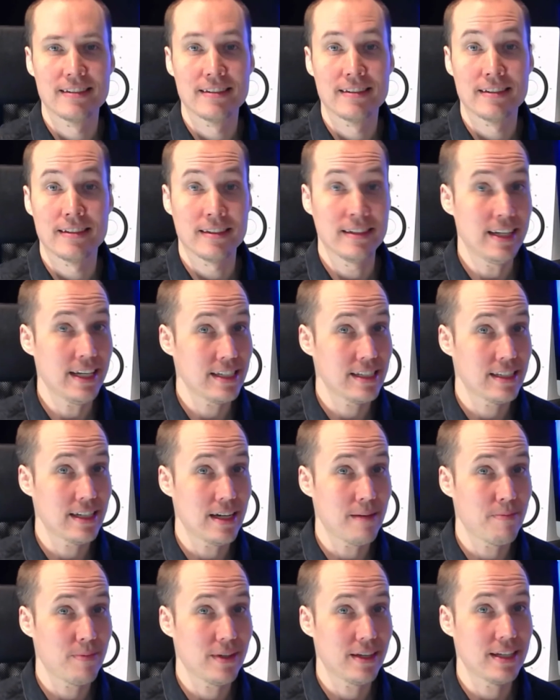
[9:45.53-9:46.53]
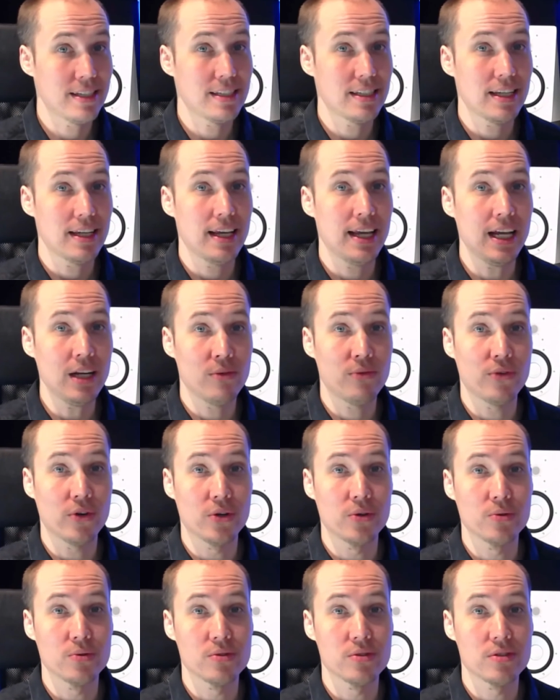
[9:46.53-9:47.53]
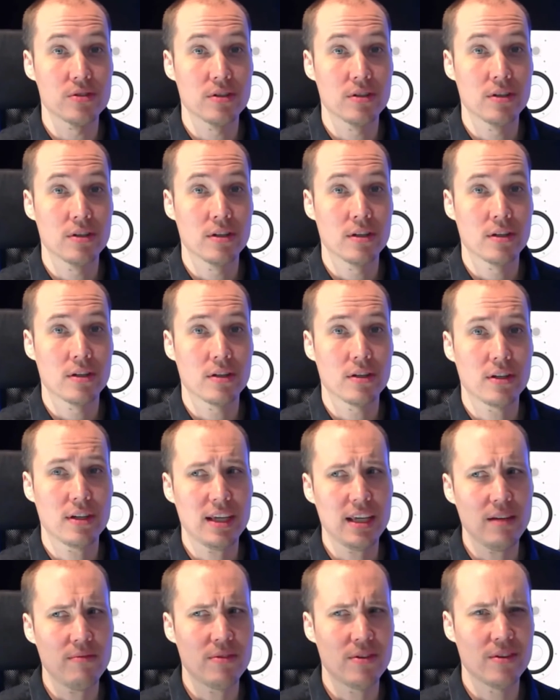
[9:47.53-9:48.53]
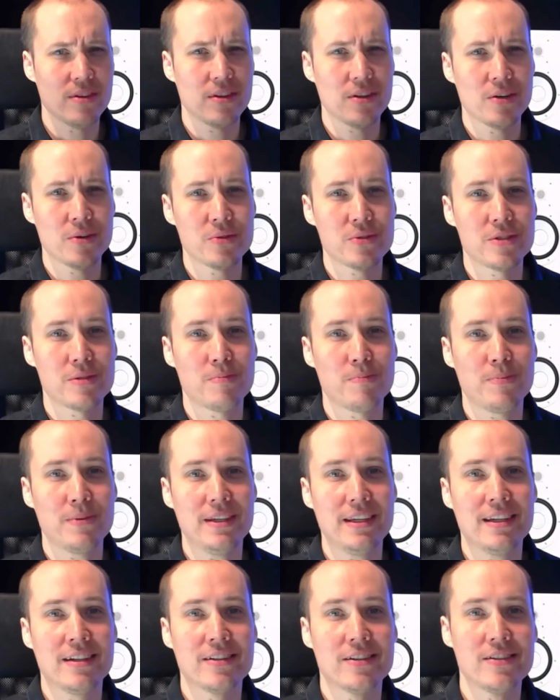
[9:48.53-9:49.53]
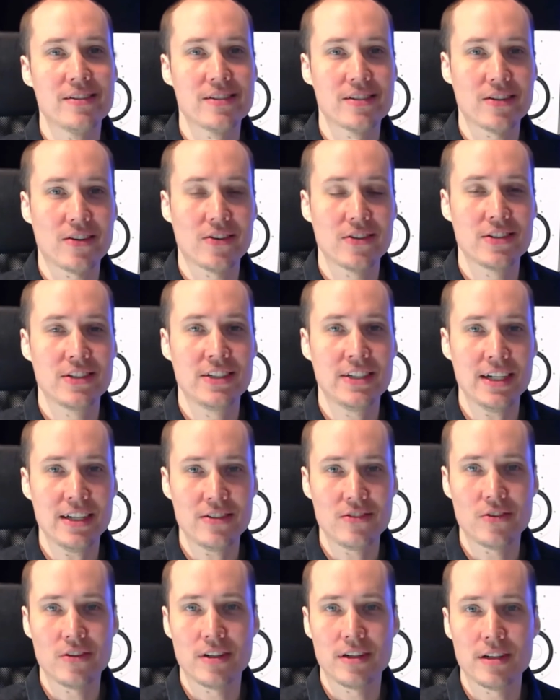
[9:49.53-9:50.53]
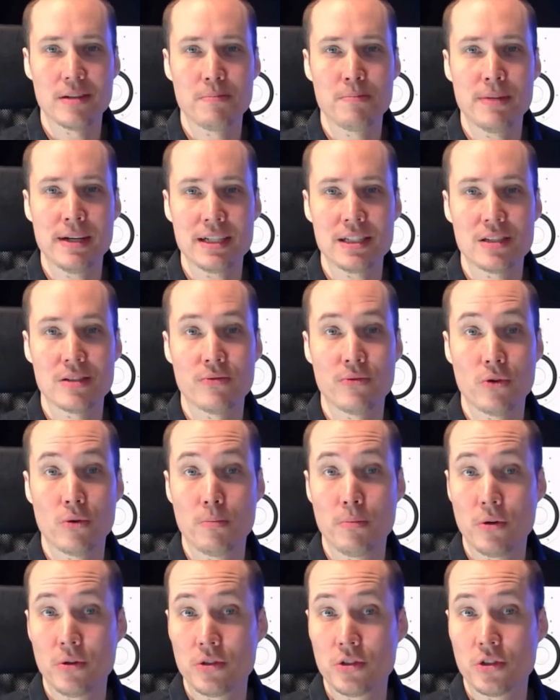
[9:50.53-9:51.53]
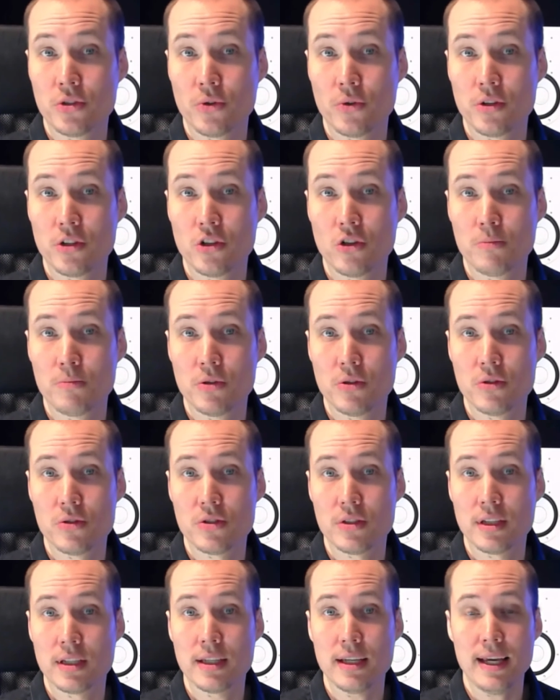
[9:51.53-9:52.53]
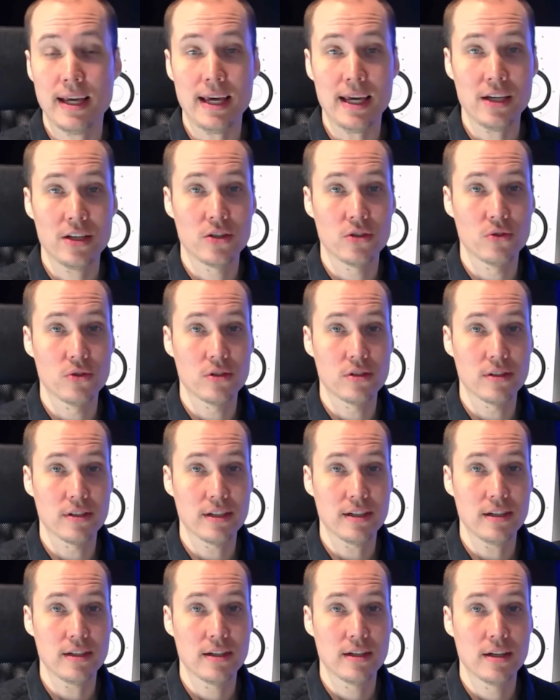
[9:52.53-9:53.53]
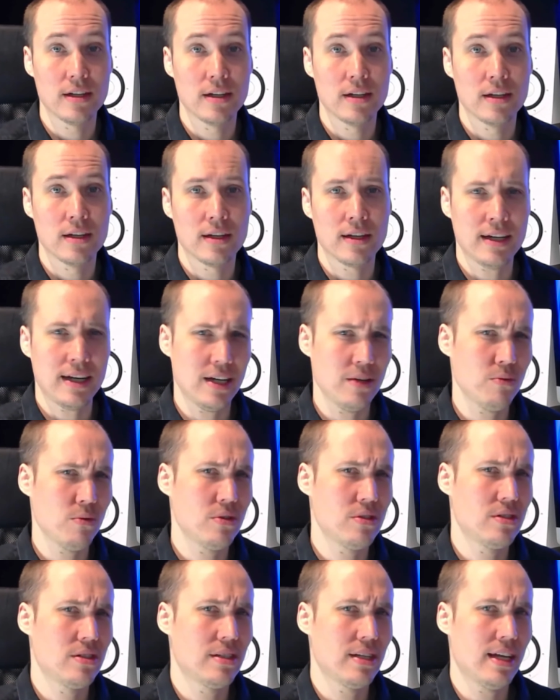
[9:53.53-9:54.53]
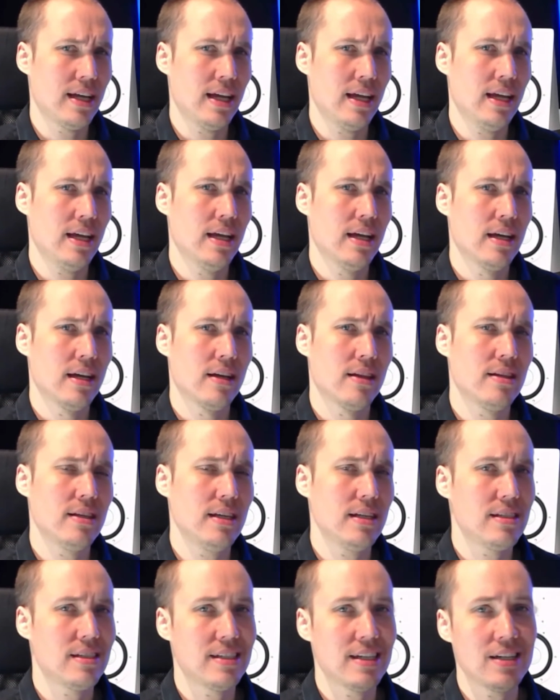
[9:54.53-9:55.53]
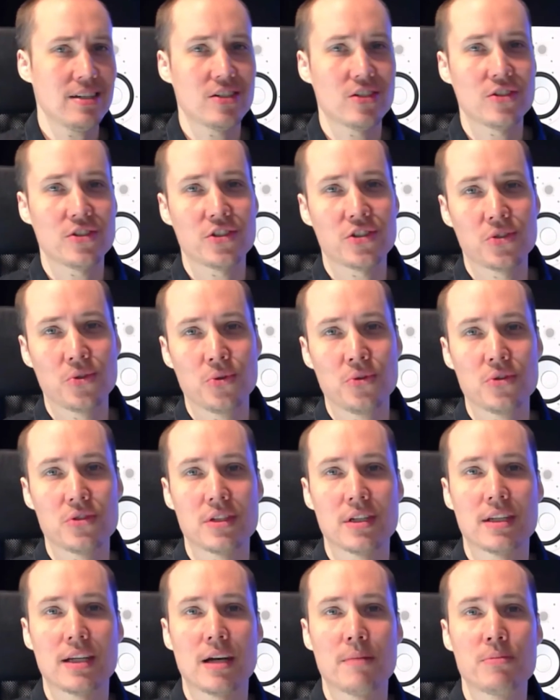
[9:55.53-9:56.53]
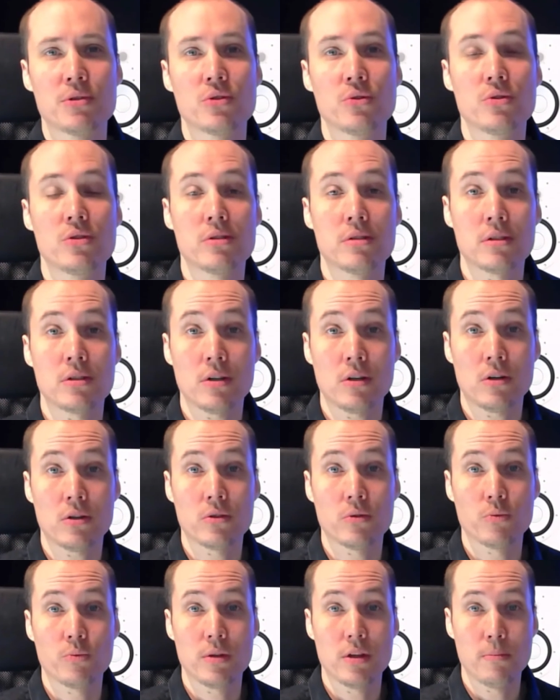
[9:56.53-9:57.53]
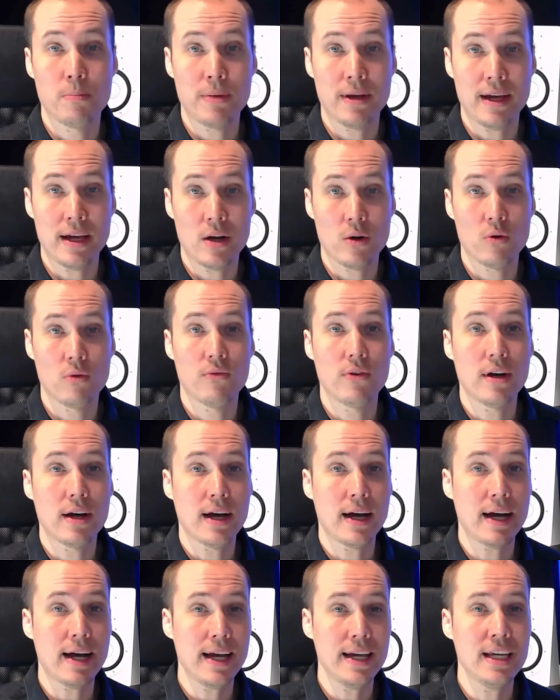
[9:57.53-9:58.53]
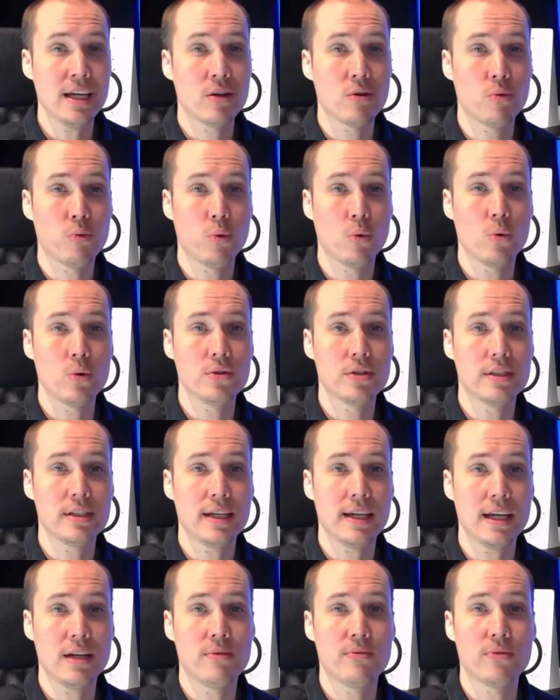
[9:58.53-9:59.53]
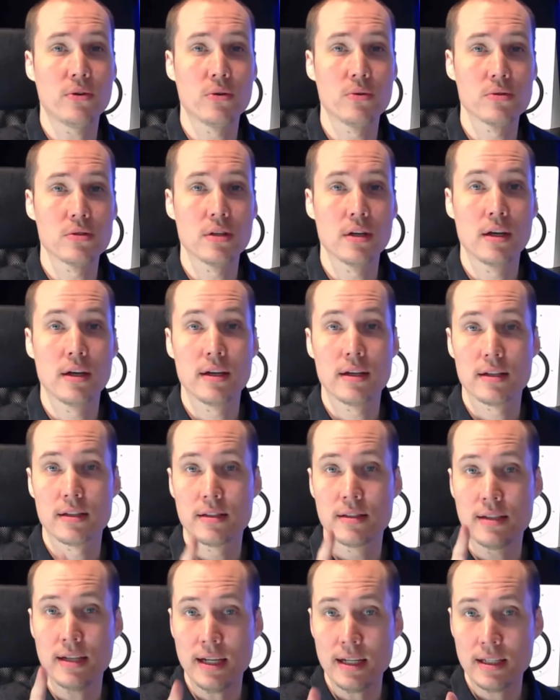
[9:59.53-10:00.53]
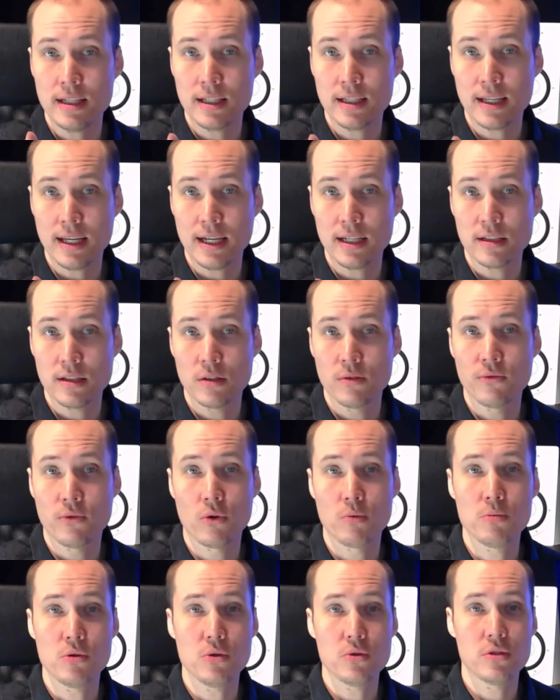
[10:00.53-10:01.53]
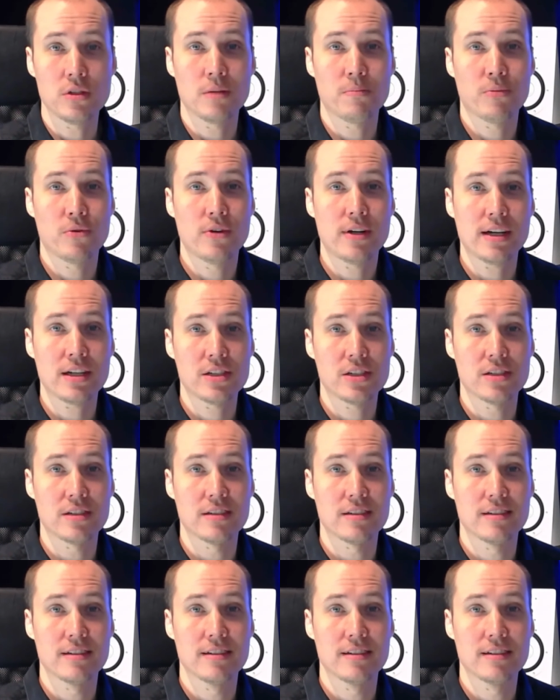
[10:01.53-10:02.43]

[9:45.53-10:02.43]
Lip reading: Next up is headphones. Even though speakers are generally best for monitoring your music accurately, I would say the essential studio setup should start with a pair of high-quality headphones dedicated for music production.